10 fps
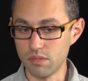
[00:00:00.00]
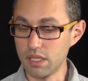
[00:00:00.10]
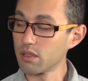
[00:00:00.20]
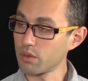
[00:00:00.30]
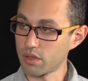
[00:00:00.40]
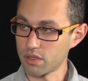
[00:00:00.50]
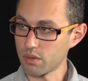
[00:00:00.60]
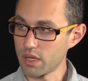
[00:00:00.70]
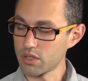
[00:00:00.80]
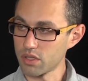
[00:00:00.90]
deal with this
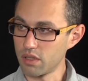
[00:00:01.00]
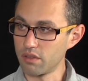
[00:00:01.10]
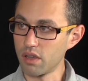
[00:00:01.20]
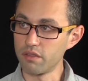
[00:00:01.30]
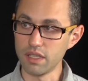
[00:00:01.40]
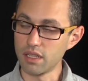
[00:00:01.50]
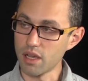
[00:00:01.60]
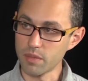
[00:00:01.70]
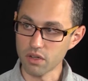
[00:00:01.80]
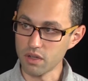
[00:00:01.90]
question of
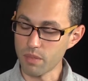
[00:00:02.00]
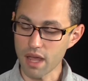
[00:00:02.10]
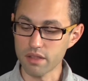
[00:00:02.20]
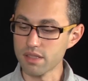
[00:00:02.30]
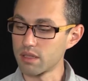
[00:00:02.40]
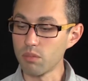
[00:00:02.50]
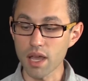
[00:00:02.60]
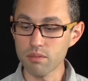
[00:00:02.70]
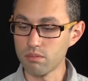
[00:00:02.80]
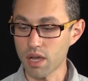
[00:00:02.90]
economic rebalancing,
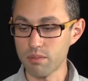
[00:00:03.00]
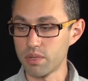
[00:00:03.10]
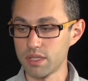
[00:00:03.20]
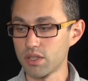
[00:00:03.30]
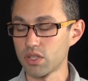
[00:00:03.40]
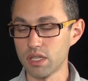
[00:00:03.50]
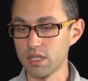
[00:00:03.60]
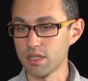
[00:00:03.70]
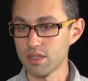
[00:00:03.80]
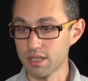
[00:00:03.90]
my position
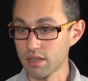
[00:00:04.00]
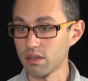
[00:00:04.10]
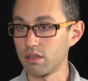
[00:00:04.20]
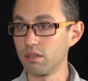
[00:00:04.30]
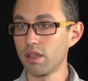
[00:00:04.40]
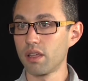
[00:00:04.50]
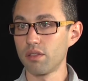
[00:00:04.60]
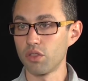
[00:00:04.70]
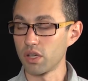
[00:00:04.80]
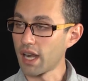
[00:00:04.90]
is still
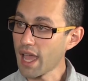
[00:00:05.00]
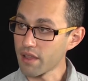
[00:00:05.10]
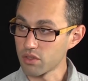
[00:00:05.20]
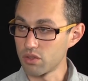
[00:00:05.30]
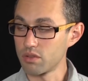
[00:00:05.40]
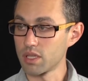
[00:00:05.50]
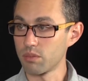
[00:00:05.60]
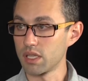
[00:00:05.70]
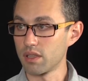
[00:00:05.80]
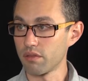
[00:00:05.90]
they're going to have to do
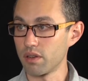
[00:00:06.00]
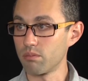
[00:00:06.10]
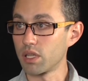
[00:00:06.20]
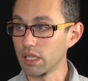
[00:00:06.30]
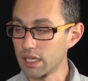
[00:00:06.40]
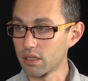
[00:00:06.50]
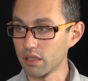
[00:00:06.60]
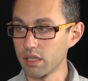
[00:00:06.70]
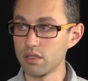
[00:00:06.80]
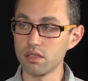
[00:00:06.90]
something different
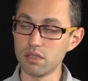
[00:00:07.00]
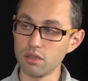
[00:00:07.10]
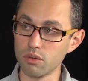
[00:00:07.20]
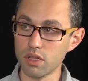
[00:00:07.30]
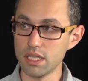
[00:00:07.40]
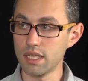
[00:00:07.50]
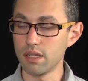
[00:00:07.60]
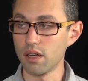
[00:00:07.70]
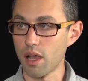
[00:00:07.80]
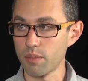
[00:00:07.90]
politically to deal with these
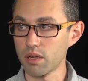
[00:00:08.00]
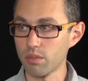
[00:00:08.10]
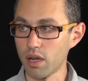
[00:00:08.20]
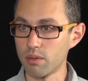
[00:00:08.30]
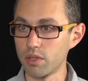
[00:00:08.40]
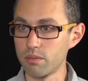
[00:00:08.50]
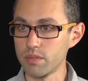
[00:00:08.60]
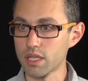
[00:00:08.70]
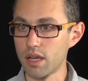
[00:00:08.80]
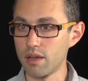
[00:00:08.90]
economic
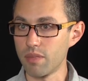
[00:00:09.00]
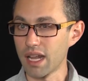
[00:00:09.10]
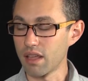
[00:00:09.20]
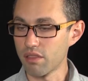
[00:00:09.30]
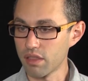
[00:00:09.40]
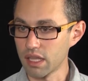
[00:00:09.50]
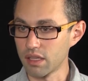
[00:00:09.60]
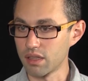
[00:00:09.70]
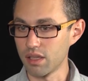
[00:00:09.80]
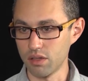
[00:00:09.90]
problems, and I think
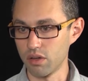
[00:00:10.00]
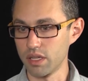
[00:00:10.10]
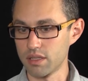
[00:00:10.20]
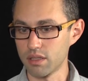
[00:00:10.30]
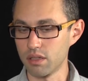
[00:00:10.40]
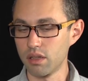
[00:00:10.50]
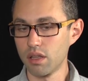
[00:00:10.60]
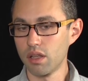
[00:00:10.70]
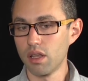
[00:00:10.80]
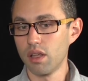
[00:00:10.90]
that the increase
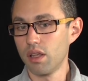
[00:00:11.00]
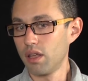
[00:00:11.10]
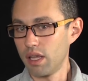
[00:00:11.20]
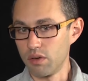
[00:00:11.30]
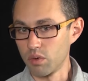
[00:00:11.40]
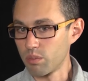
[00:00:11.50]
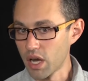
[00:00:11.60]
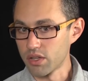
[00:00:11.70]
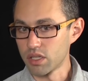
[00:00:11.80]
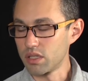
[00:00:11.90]
in
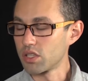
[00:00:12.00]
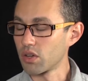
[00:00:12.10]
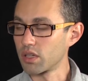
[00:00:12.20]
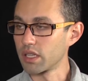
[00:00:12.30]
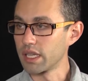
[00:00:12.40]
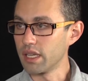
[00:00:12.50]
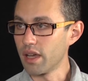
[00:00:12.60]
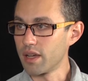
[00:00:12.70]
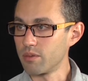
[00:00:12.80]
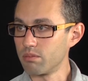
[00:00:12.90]
repression internally
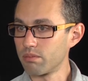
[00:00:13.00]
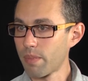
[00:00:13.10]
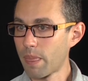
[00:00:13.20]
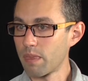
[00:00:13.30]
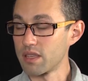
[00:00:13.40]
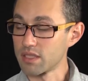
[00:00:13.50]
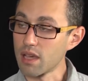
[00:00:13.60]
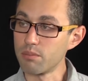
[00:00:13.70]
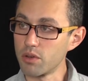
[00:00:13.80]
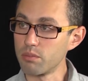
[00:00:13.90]
does
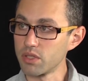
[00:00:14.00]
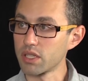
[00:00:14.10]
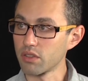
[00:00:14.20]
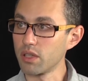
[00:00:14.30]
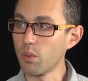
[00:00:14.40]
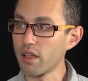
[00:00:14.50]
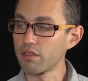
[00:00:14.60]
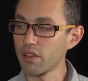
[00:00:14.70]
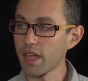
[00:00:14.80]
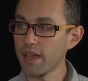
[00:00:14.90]
not bode particularly well
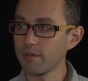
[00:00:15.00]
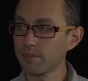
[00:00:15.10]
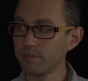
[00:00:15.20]
for that.